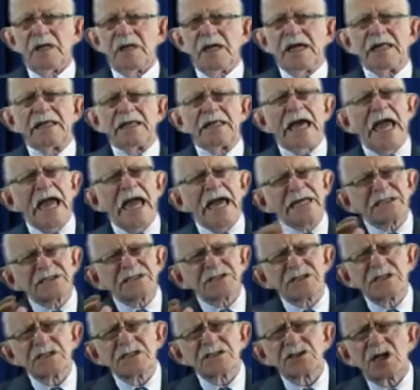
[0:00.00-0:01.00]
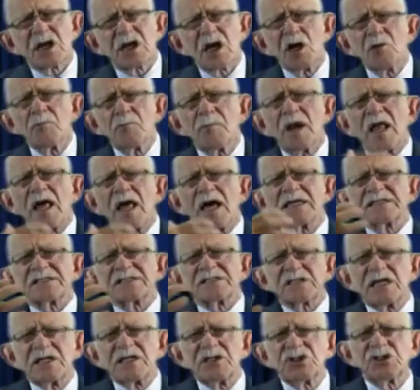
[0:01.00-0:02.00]
And as this
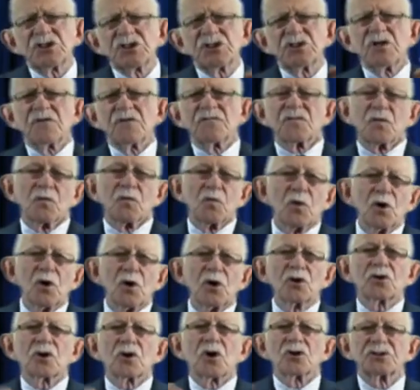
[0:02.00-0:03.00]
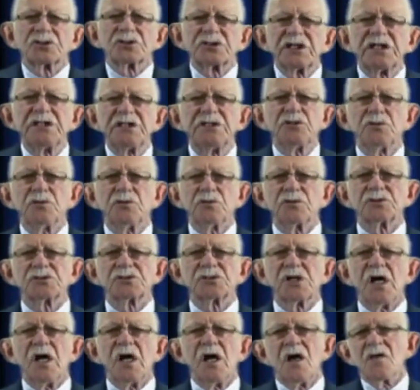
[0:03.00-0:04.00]
globalization of the world continues,
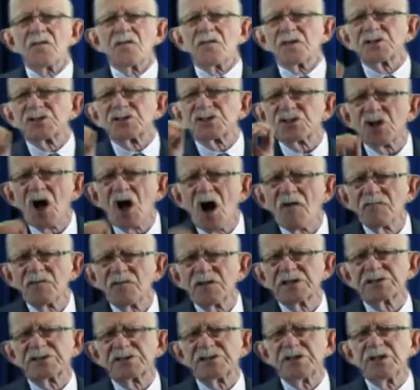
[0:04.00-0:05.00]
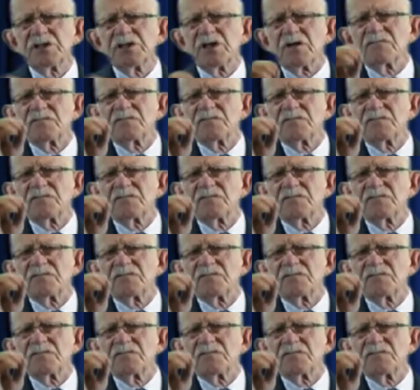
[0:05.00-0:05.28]
the sovereignty of